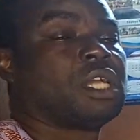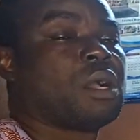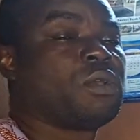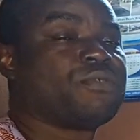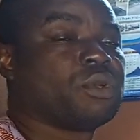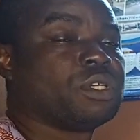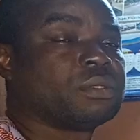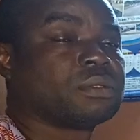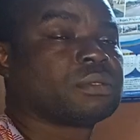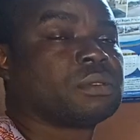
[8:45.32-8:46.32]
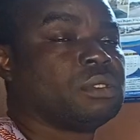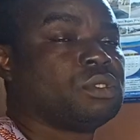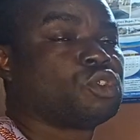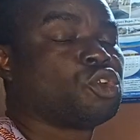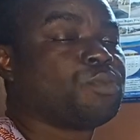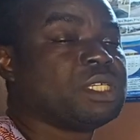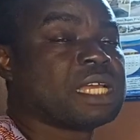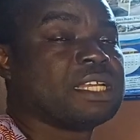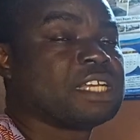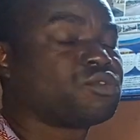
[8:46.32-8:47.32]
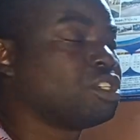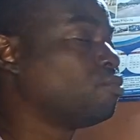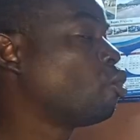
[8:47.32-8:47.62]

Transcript: Are we following? So please at the extreme